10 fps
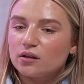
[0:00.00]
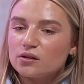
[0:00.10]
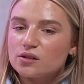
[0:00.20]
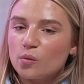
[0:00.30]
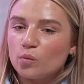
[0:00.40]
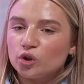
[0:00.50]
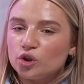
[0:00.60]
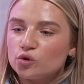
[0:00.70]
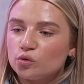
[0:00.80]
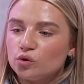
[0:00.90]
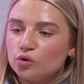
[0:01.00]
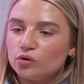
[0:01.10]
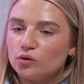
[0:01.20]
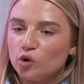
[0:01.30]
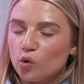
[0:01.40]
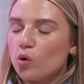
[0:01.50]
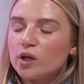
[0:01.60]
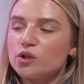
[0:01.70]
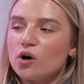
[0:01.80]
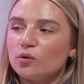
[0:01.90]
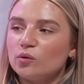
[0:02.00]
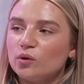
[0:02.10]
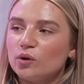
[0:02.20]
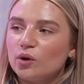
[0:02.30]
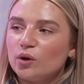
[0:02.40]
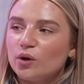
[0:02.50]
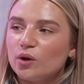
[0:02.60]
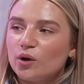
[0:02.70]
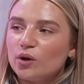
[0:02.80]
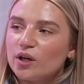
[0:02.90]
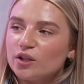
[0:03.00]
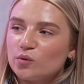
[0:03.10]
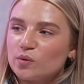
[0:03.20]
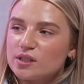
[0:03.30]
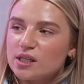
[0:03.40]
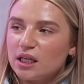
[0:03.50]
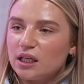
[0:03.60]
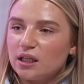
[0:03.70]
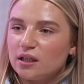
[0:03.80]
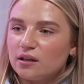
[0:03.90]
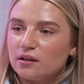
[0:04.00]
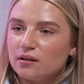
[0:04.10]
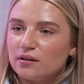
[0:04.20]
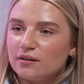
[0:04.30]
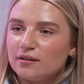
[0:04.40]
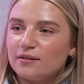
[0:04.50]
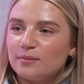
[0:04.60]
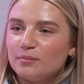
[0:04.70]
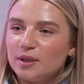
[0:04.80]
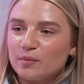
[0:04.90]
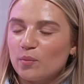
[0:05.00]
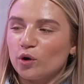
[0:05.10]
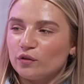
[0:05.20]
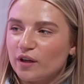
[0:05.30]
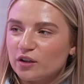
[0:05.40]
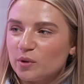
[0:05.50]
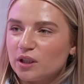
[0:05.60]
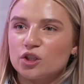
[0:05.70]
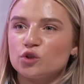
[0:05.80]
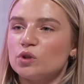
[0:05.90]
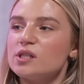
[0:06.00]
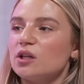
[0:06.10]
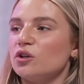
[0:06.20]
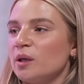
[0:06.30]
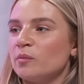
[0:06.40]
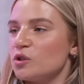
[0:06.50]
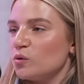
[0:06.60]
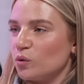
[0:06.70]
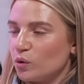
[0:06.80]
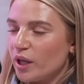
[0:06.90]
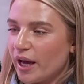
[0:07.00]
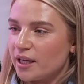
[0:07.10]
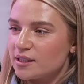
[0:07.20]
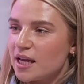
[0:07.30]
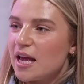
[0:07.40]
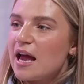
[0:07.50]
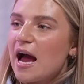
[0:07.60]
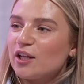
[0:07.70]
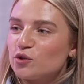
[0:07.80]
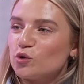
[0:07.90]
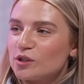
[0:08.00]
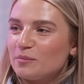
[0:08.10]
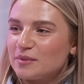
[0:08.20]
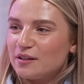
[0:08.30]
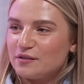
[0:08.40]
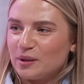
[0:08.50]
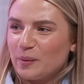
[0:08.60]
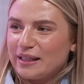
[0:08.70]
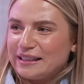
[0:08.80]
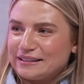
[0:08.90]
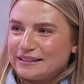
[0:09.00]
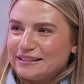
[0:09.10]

someone you don't know at all, mm. and you would say, me and my boyfriend have been there because you wouldn't say their name because you don't know who that is. I do sometimes feel a bit like.